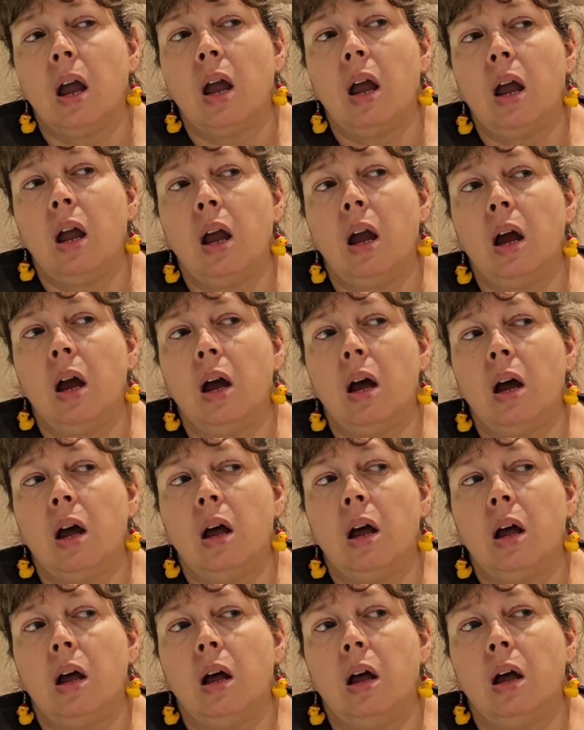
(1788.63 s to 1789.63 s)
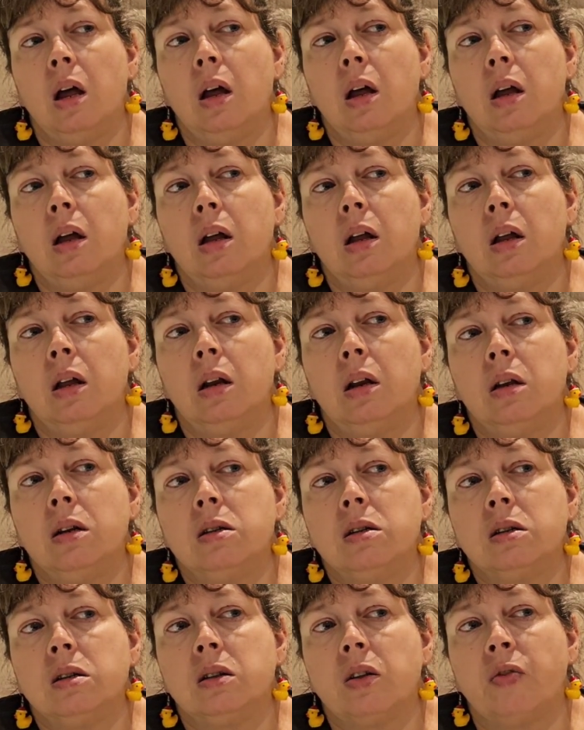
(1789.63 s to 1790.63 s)
and
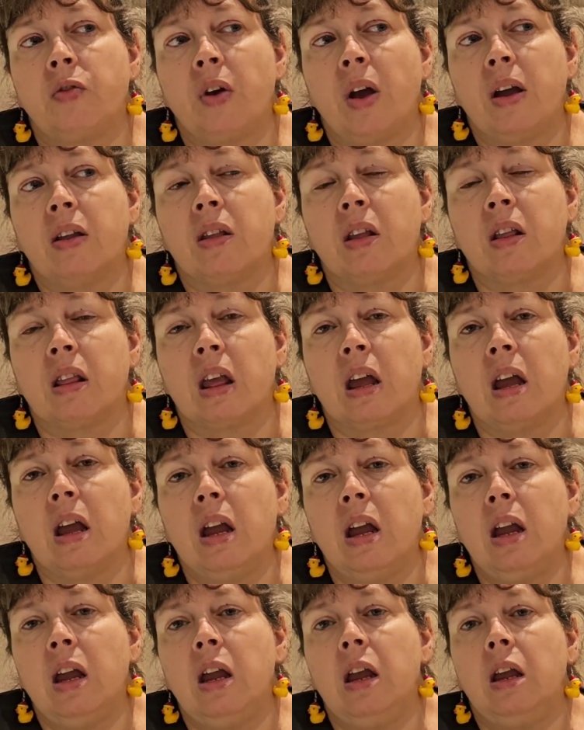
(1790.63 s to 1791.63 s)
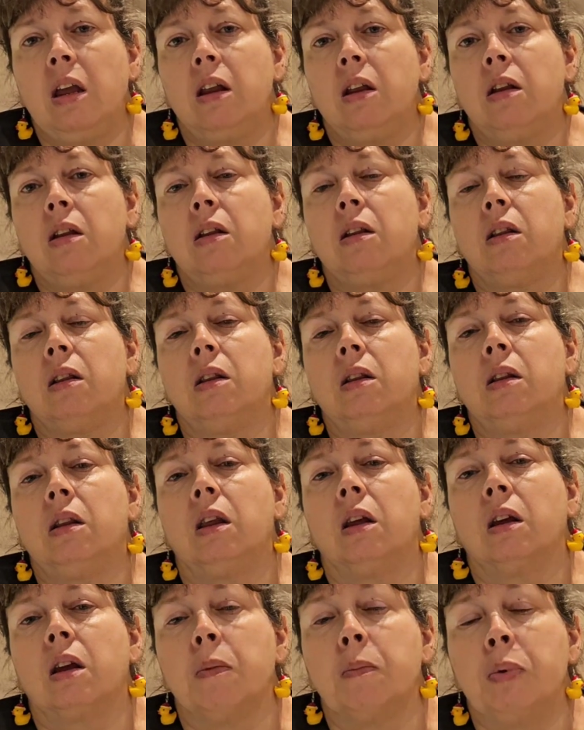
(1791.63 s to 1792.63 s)
the fact that they
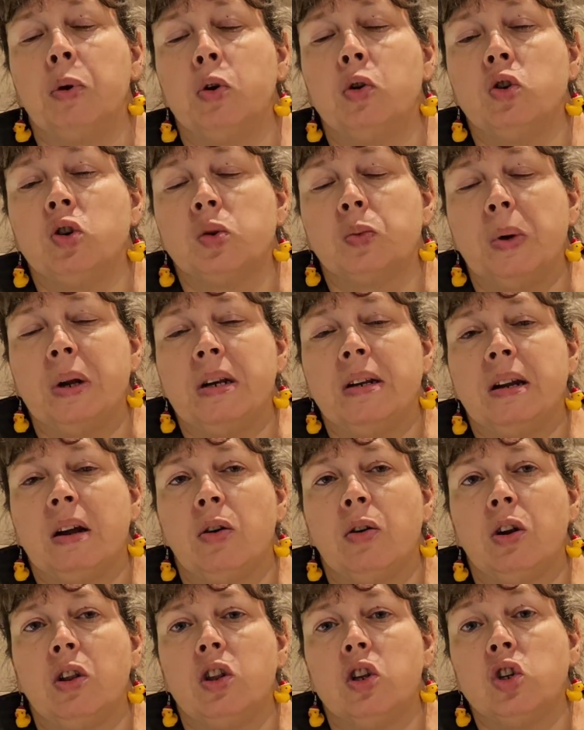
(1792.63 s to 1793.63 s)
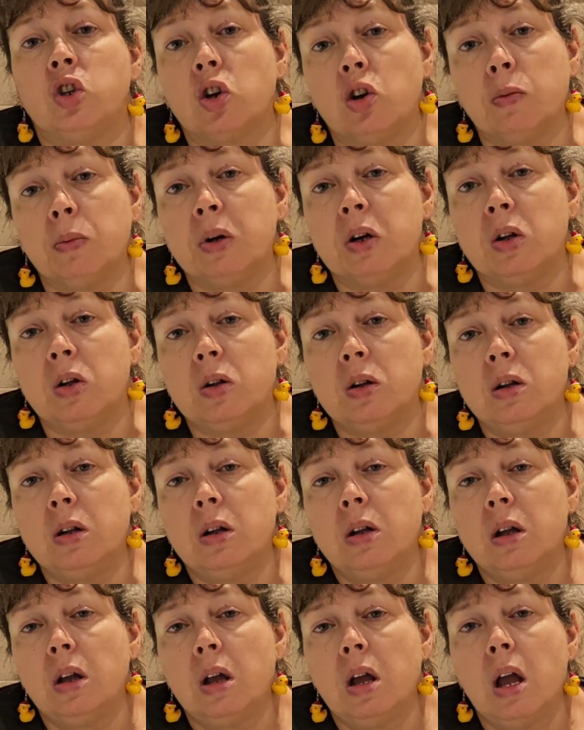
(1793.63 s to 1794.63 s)
the computers went down in the terminal
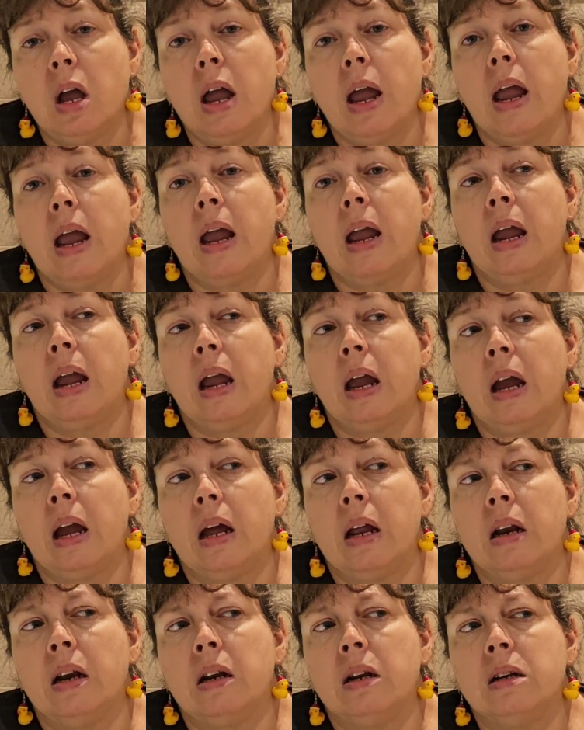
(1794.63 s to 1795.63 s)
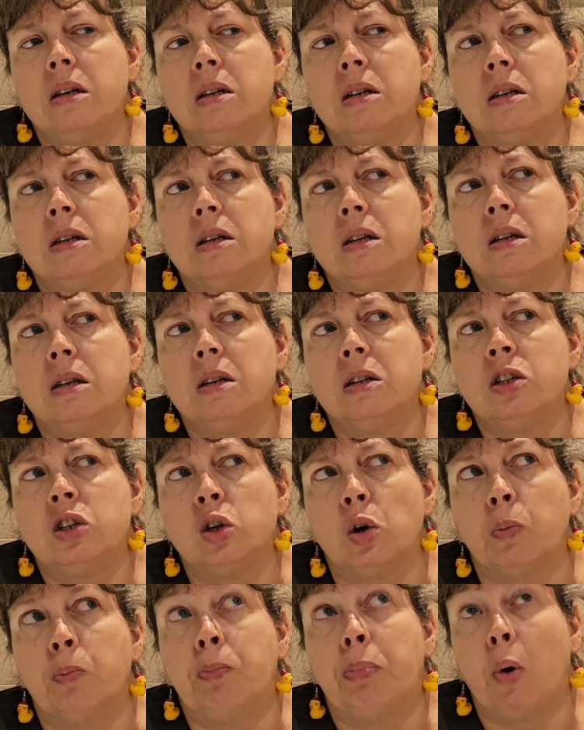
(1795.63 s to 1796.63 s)
and
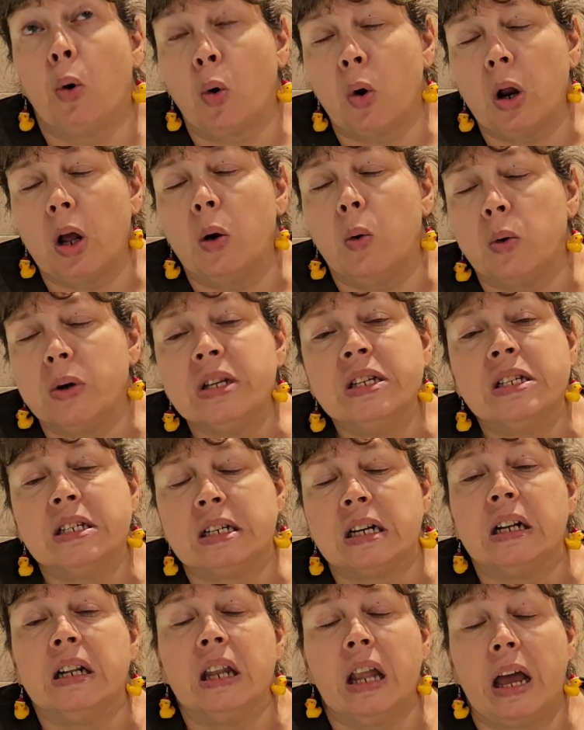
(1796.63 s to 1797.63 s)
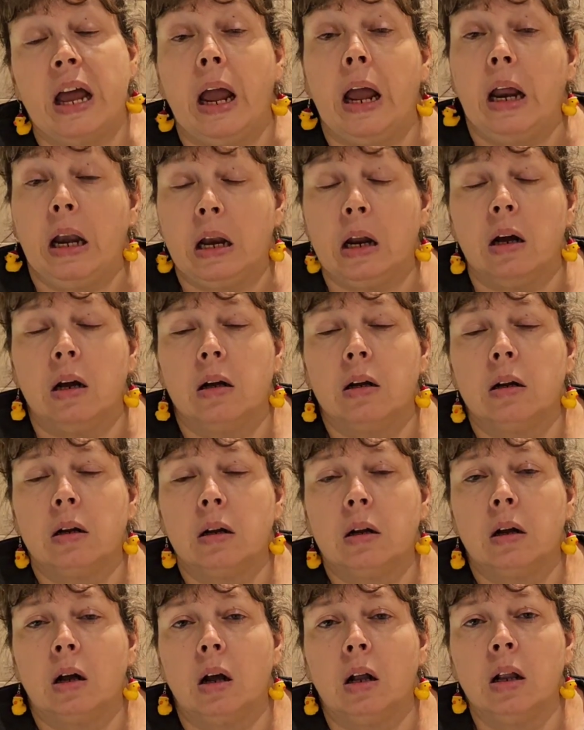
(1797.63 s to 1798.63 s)
so boarding was delayed
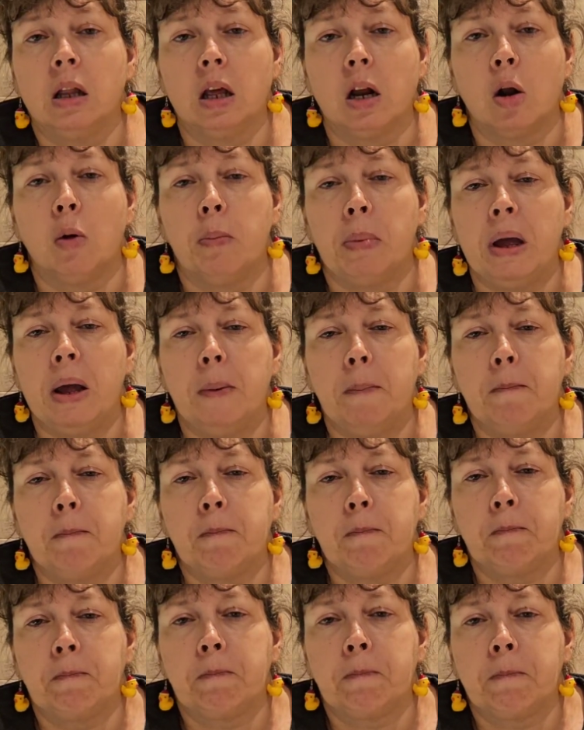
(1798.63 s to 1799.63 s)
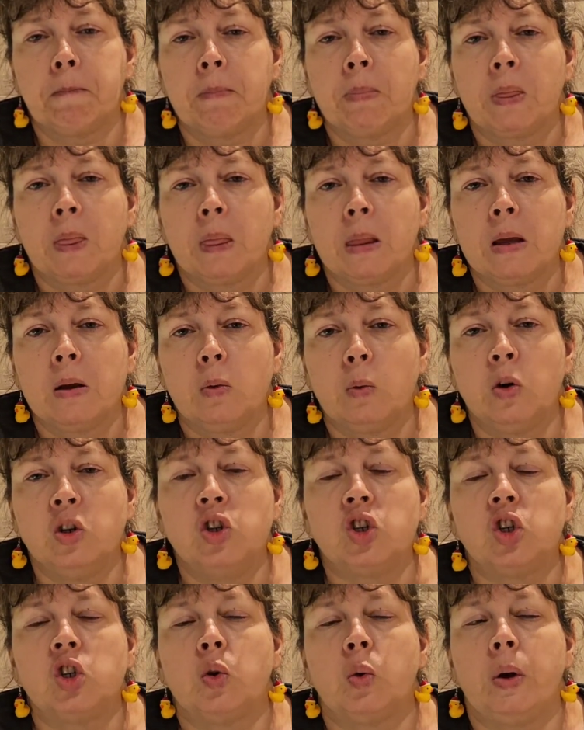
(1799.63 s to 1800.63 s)
a oh. little bit,
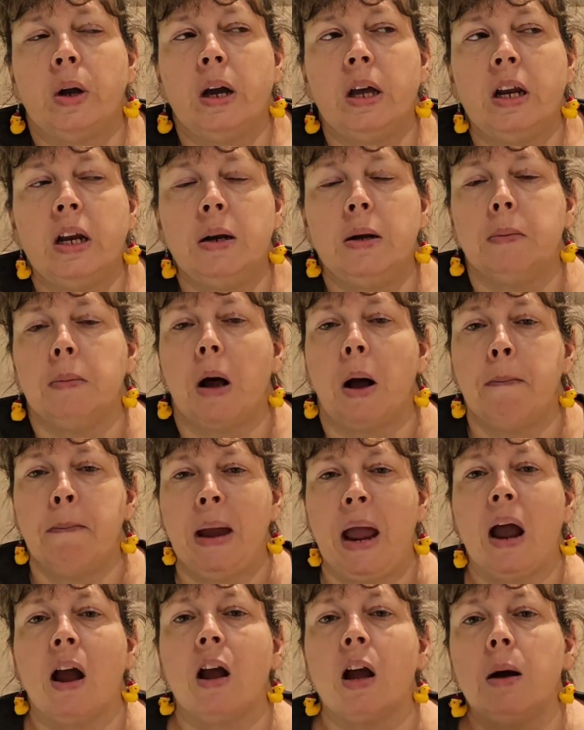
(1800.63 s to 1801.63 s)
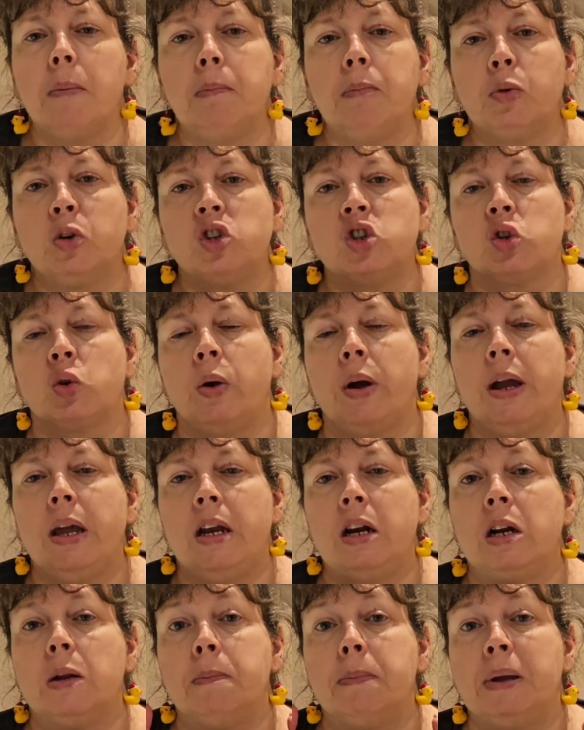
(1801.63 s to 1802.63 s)
which created a backup, which
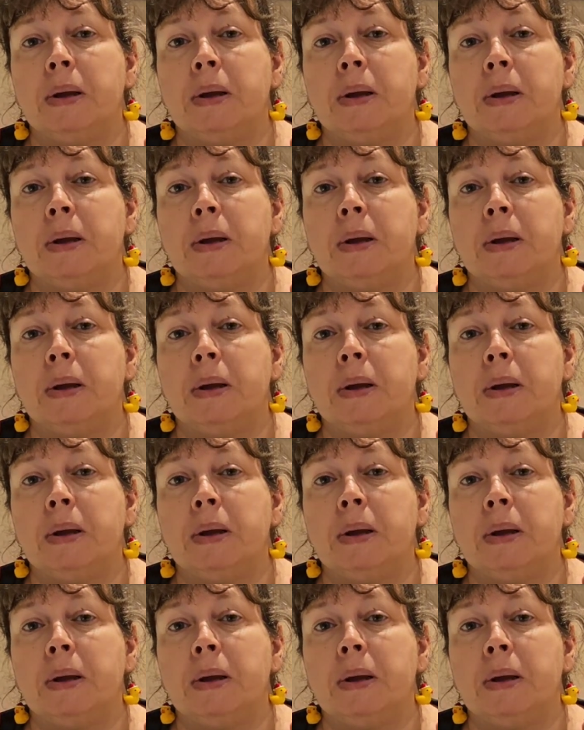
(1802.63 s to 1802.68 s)
created a